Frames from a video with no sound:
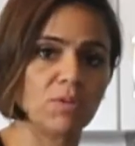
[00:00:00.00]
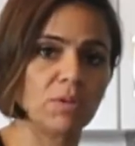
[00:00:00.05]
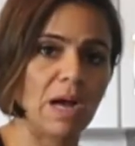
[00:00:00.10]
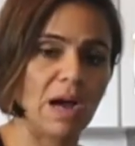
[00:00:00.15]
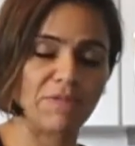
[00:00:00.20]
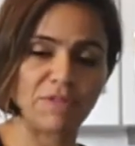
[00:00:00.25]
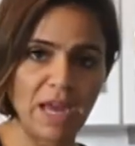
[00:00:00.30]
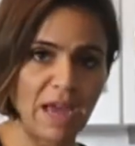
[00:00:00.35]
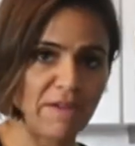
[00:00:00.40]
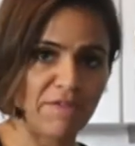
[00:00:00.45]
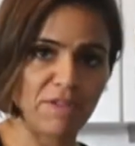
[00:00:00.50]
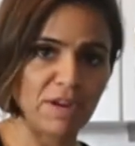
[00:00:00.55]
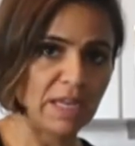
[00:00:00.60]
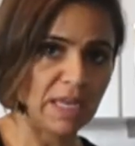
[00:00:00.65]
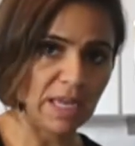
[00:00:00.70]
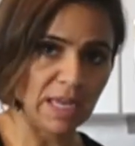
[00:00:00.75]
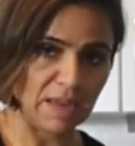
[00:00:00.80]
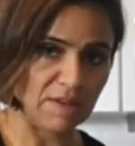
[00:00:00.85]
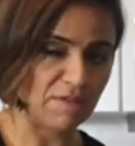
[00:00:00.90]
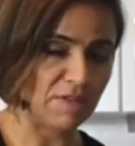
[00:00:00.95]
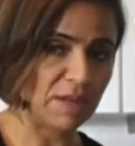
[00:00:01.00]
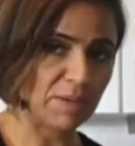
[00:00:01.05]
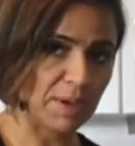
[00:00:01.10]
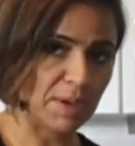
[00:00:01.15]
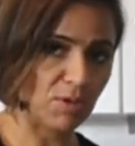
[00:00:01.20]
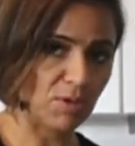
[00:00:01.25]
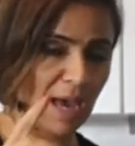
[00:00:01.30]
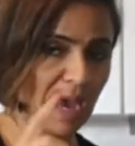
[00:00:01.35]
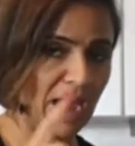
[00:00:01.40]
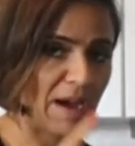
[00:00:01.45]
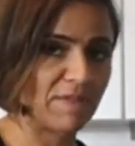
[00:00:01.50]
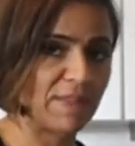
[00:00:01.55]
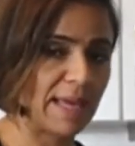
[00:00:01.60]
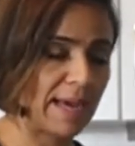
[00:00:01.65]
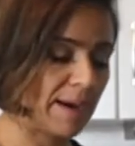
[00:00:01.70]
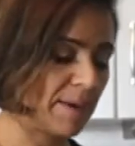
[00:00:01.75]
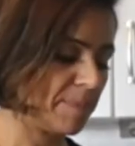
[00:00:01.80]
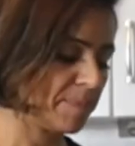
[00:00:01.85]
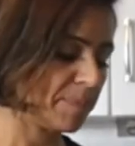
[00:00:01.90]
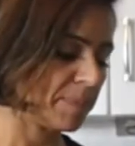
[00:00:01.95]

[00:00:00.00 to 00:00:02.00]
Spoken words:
After every evening meal, they have that.